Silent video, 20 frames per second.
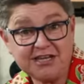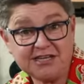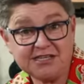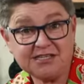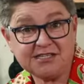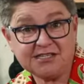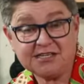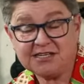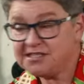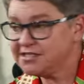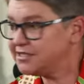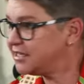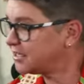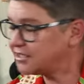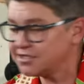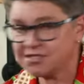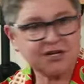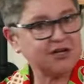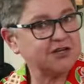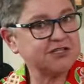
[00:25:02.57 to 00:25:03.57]
is
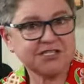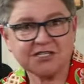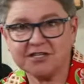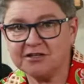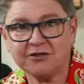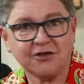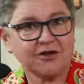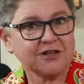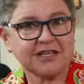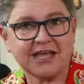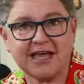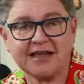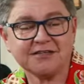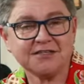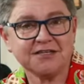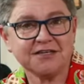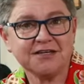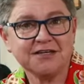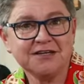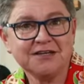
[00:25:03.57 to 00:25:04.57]
6. No, it's still not that.
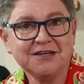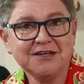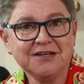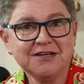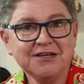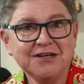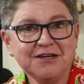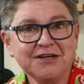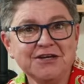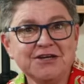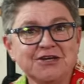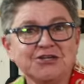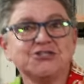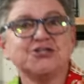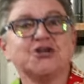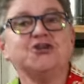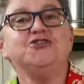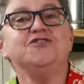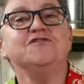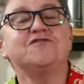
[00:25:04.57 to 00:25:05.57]
So
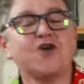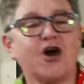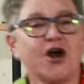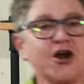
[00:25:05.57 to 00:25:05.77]
you've got